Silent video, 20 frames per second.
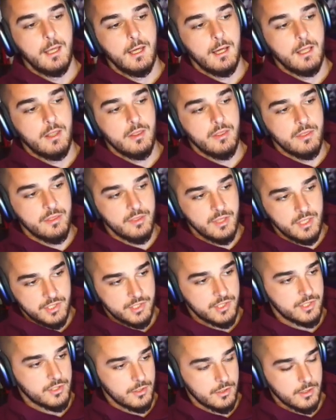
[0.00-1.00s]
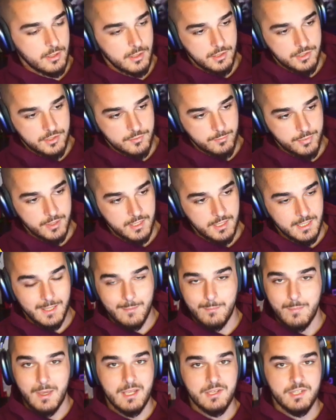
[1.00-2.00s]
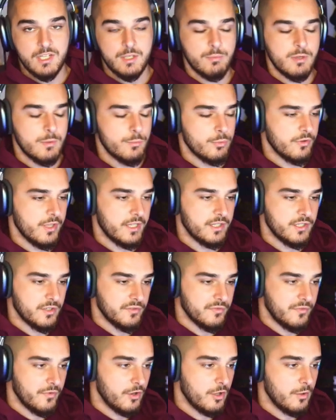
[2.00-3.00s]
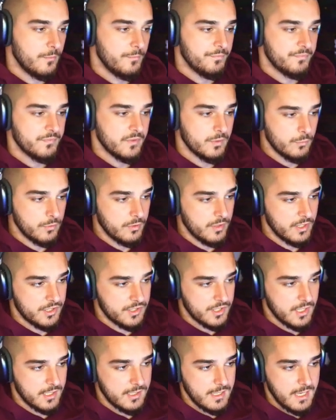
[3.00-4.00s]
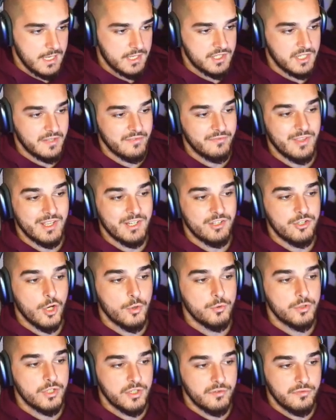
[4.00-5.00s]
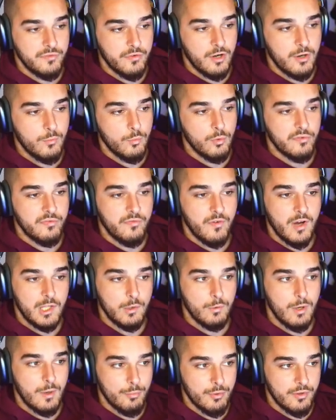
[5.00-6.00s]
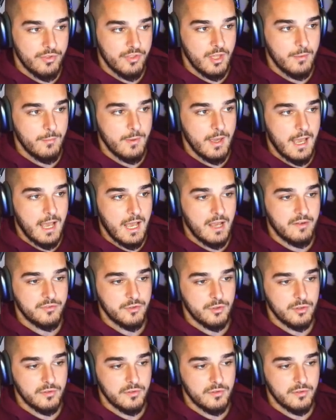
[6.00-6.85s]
This has been amazing. People then confirm where they say yes. If they don't confirm, we'll follow up with them after a